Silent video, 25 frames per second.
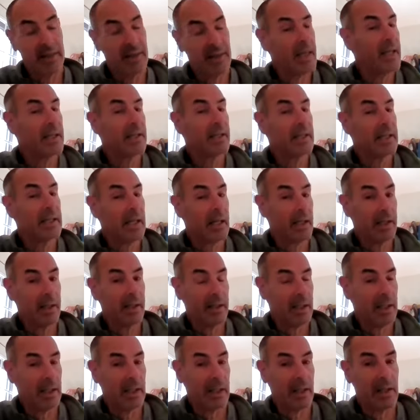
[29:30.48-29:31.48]
then the other
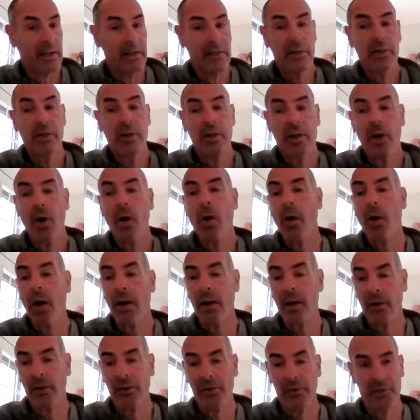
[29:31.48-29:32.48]
thing is,
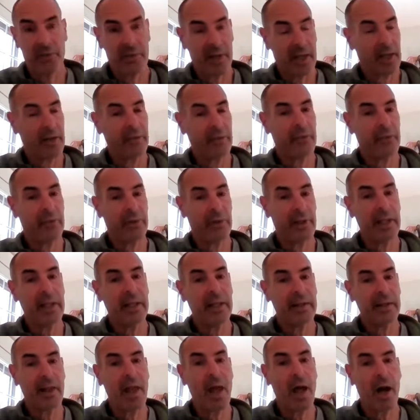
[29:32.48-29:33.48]

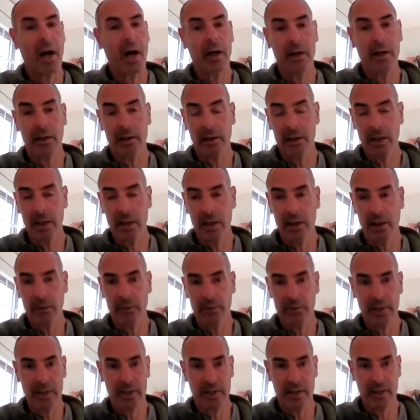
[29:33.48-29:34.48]
thankfully
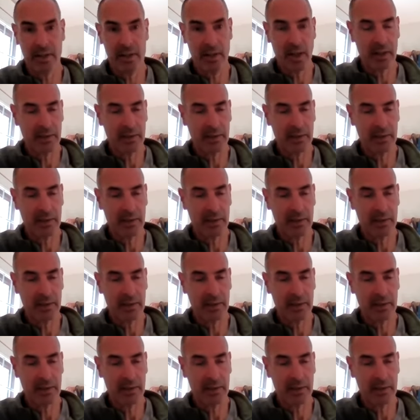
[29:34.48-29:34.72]
this is